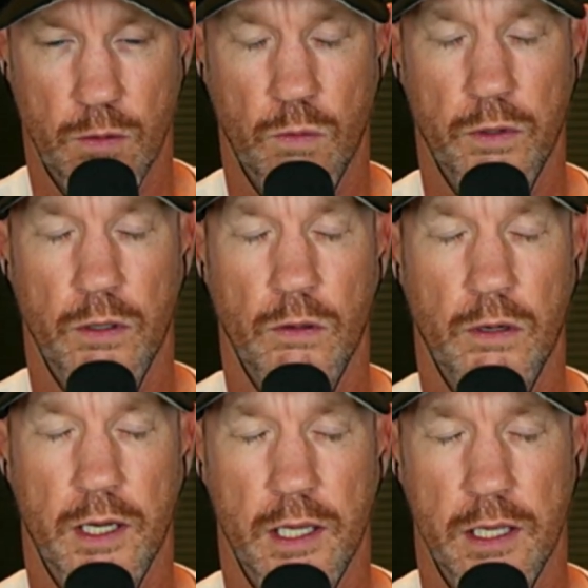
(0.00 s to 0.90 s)
What do
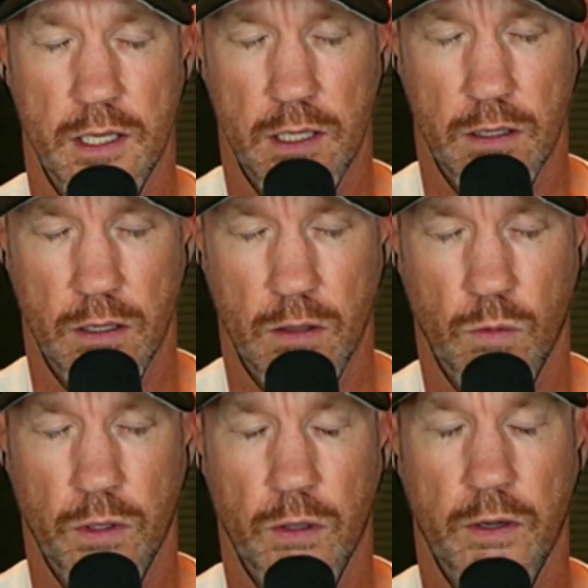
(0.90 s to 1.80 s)
I hear?
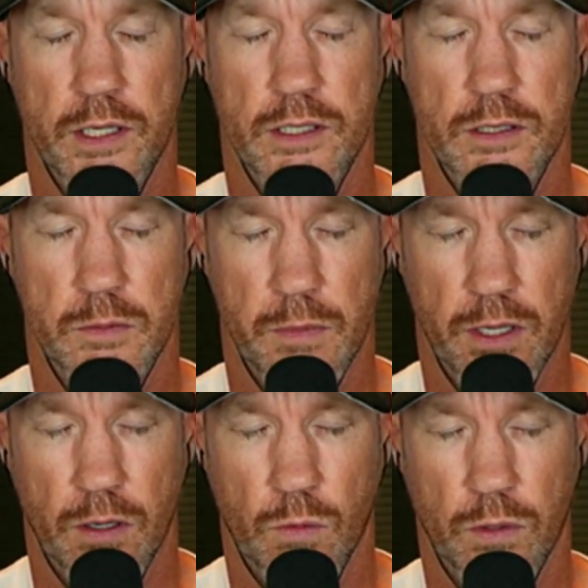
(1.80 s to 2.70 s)
What do I
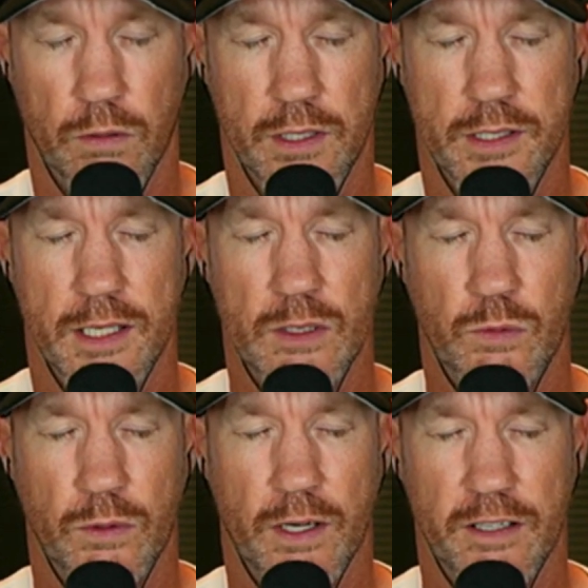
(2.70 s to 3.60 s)
smell? What do I taste? What
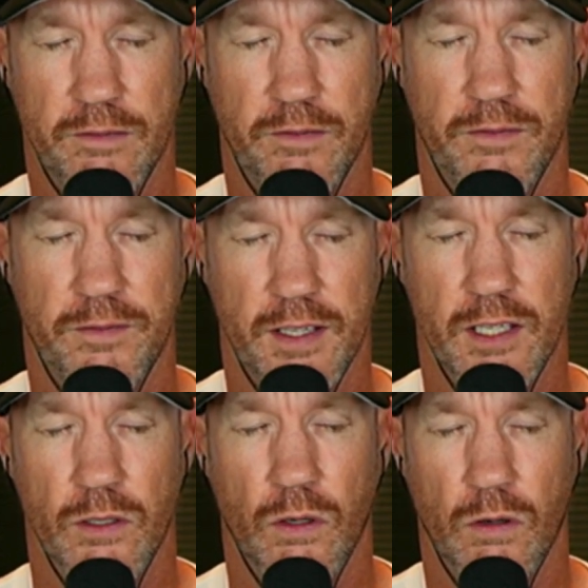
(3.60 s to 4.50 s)
do I
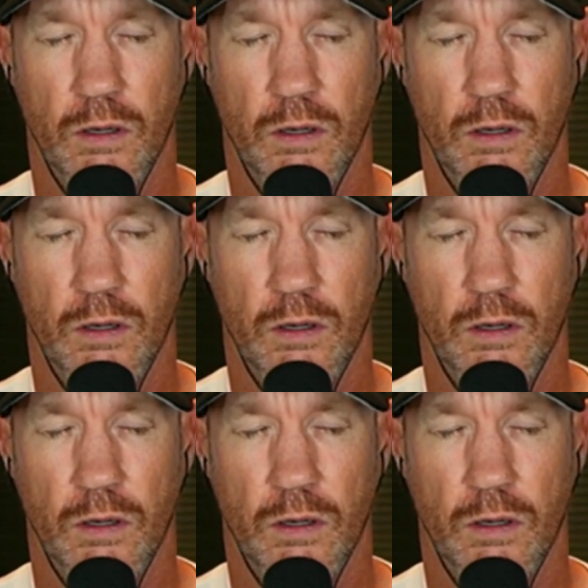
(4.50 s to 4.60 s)
feel?